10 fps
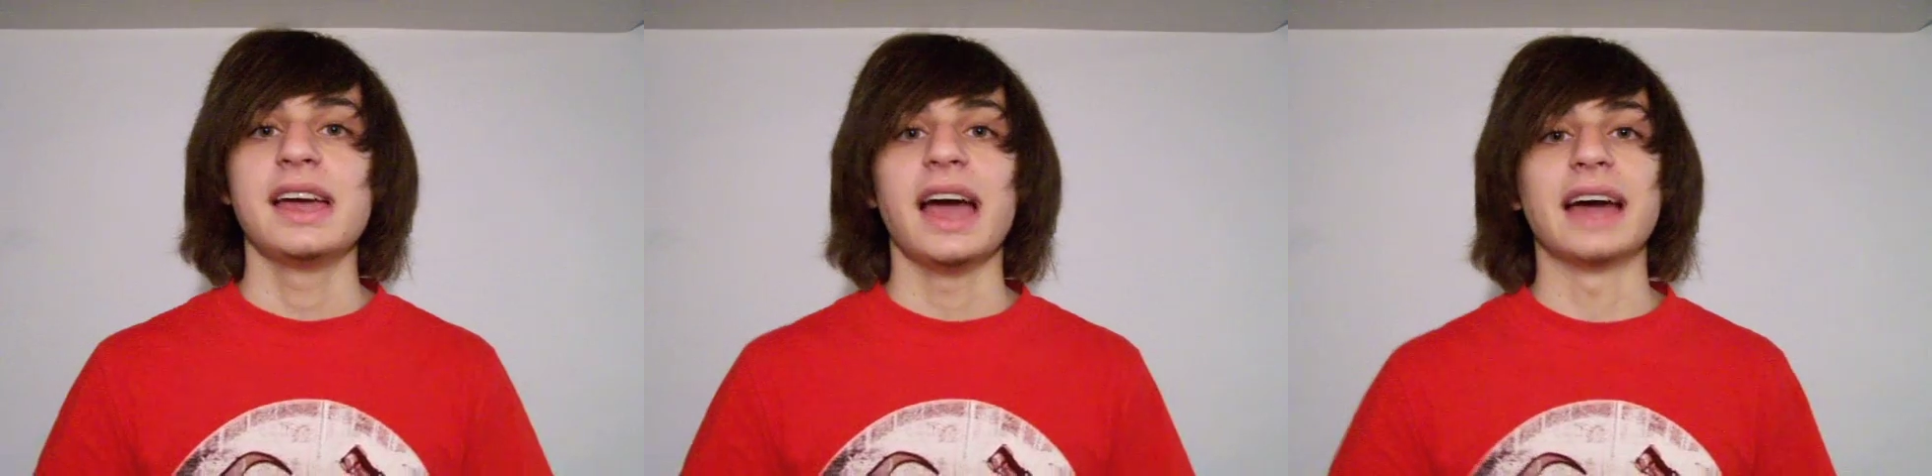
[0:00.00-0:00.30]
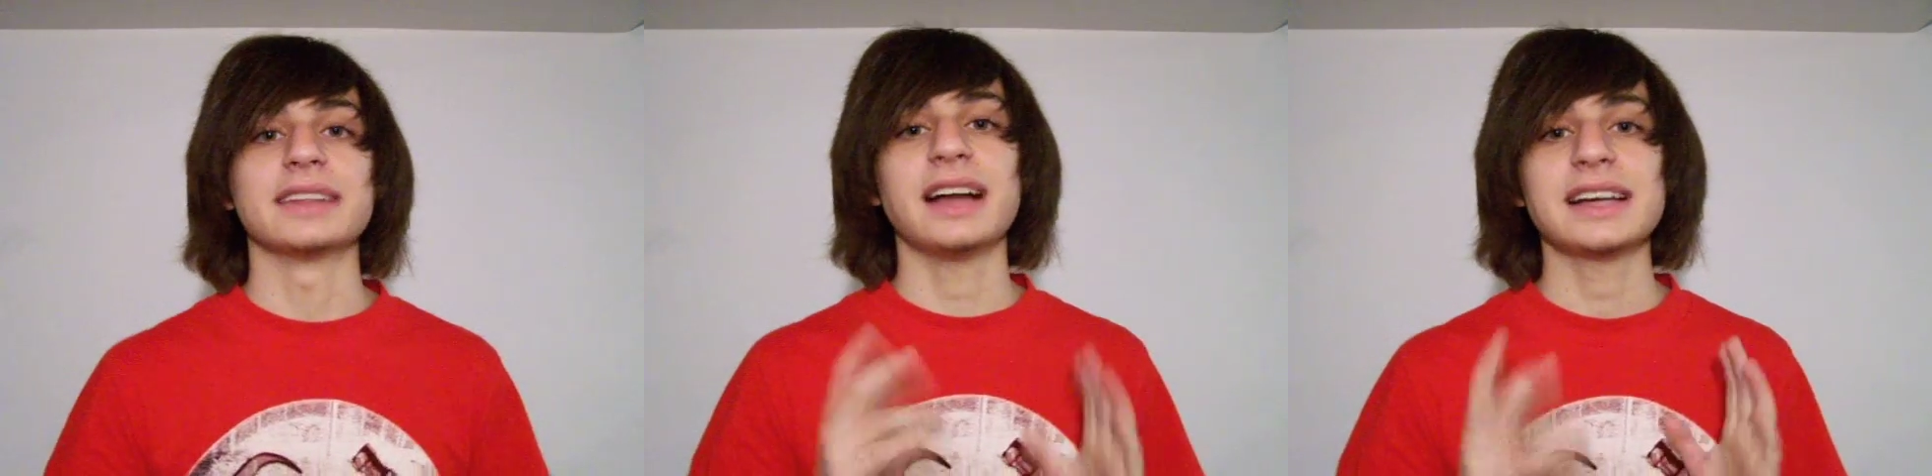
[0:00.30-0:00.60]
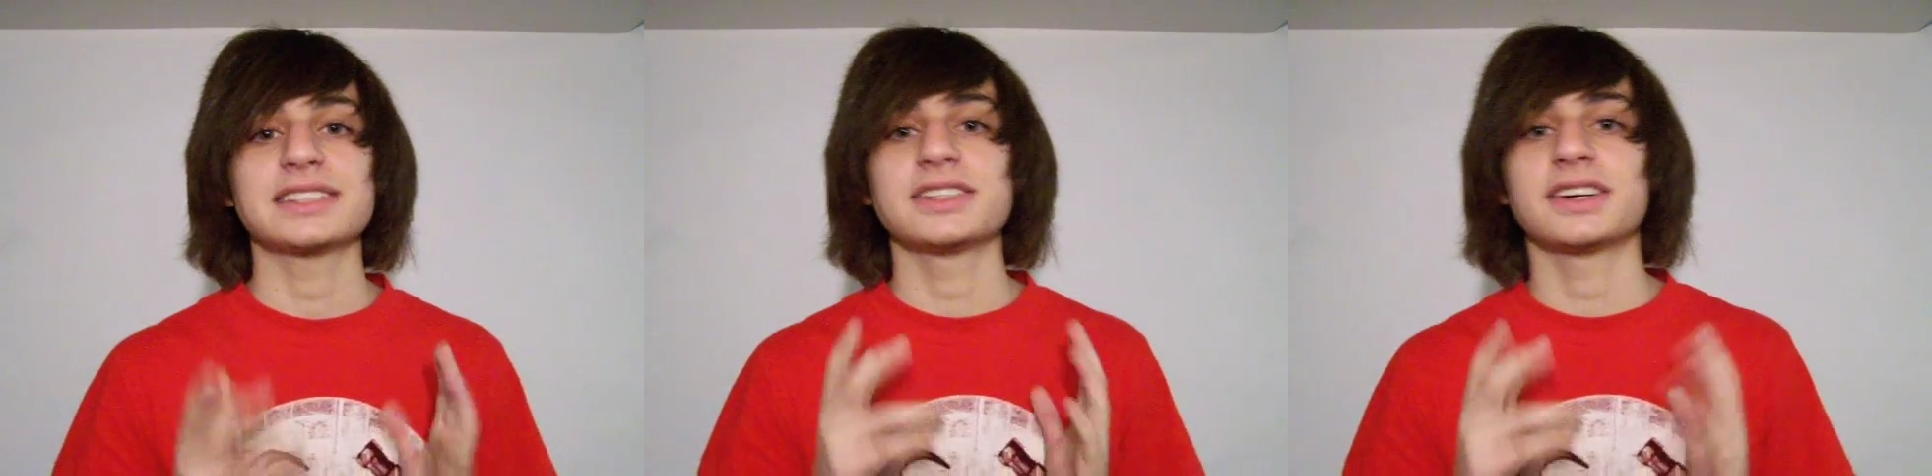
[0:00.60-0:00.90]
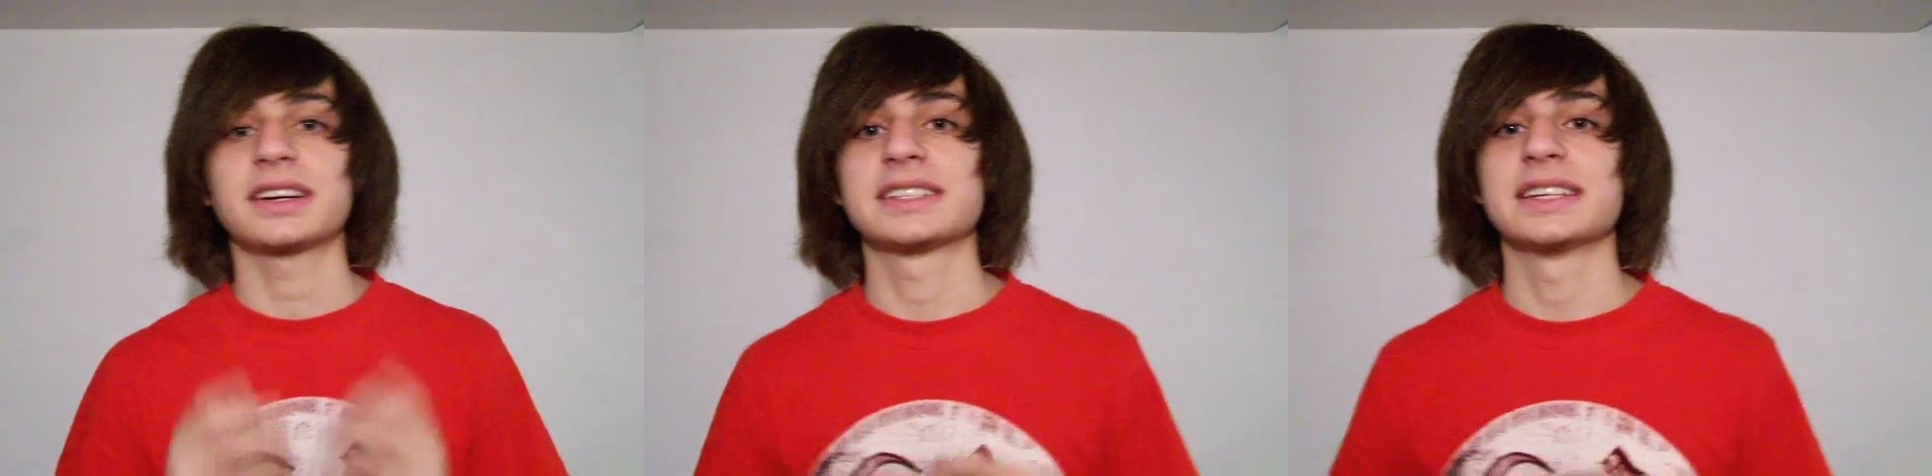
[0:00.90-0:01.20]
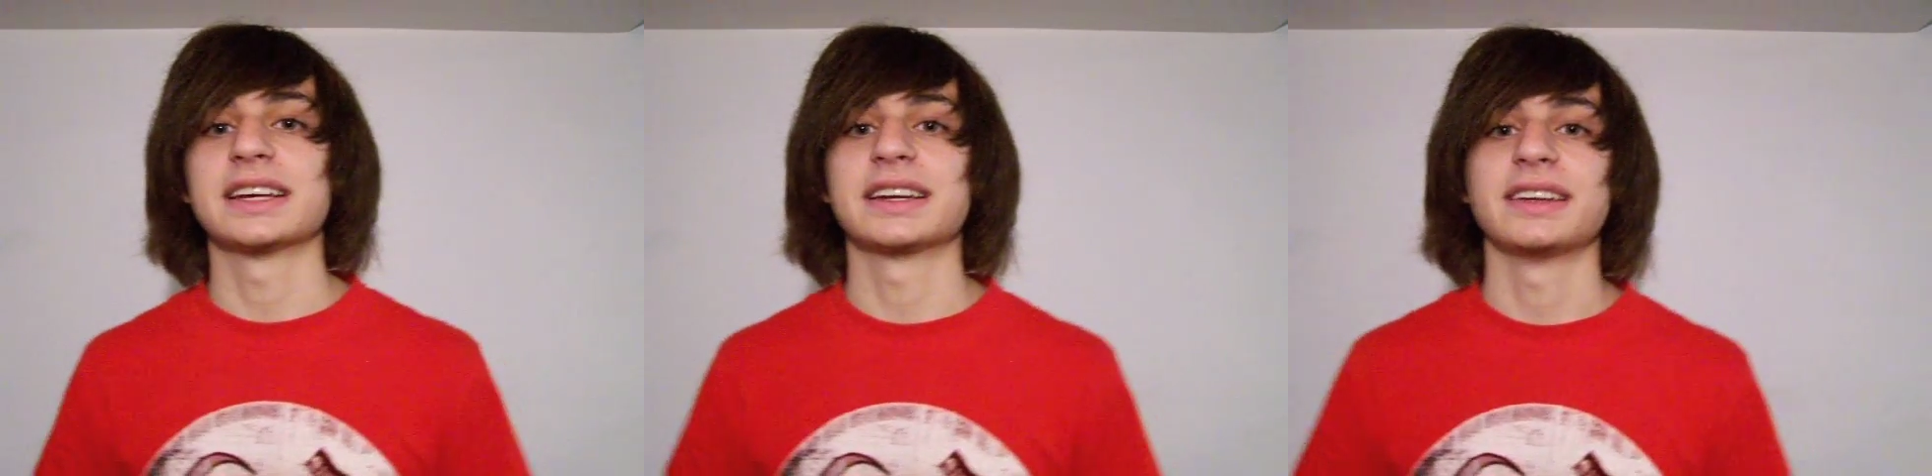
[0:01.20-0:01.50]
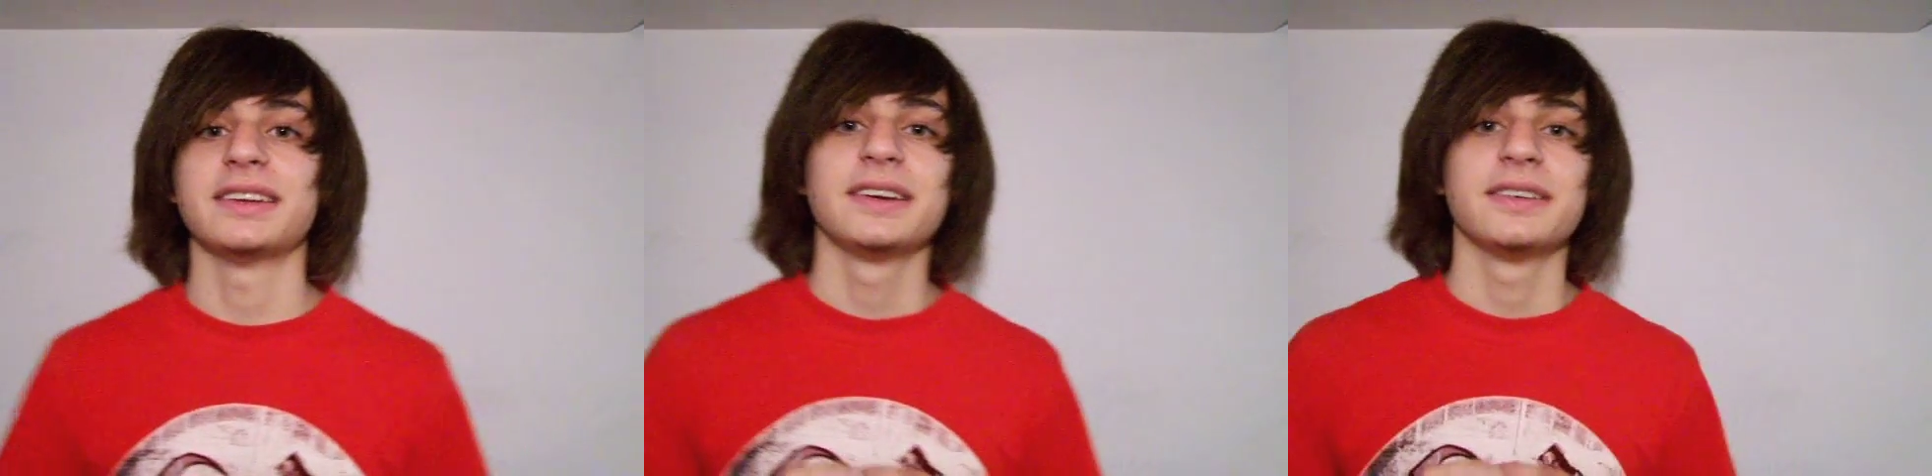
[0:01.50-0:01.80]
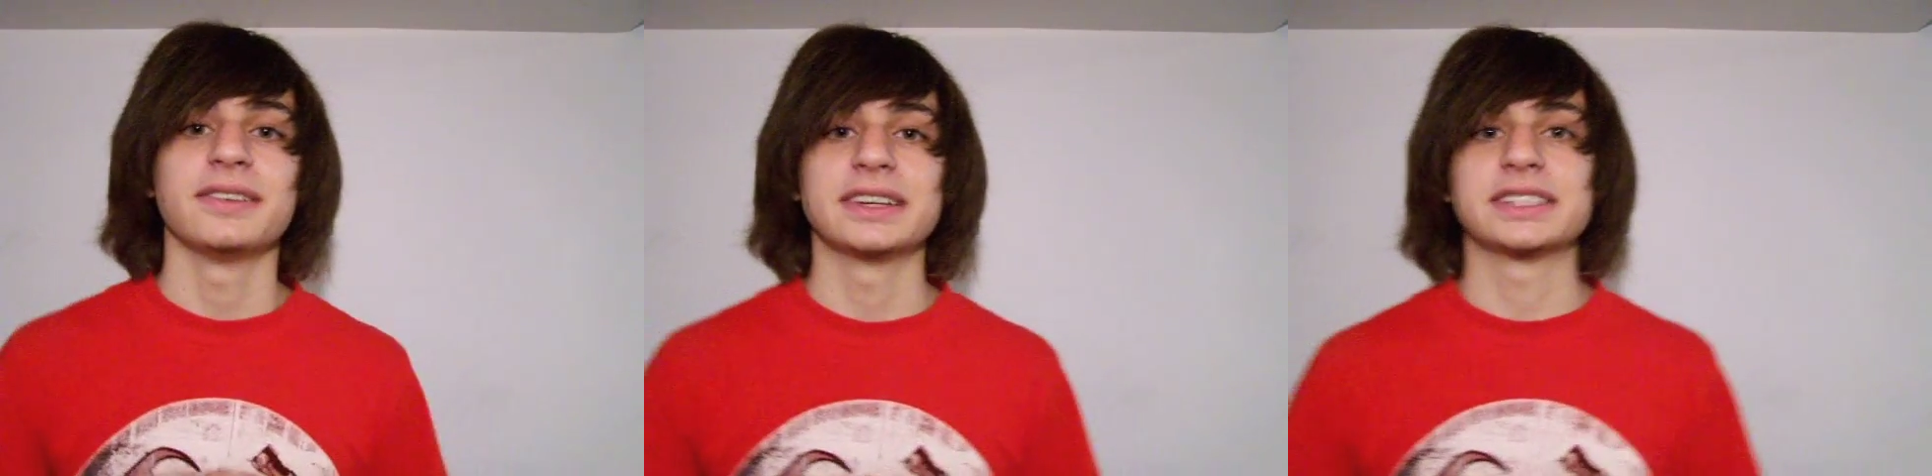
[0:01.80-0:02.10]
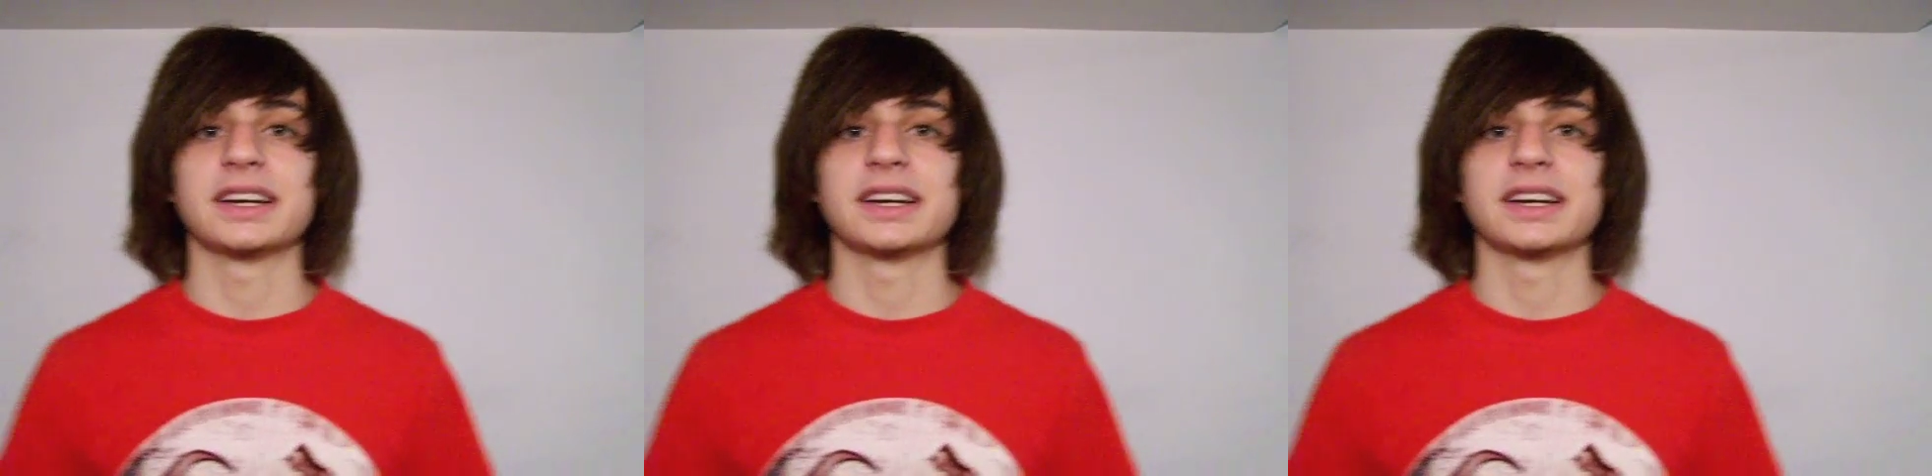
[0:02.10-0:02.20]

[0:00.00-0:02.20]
And the last song I sing, which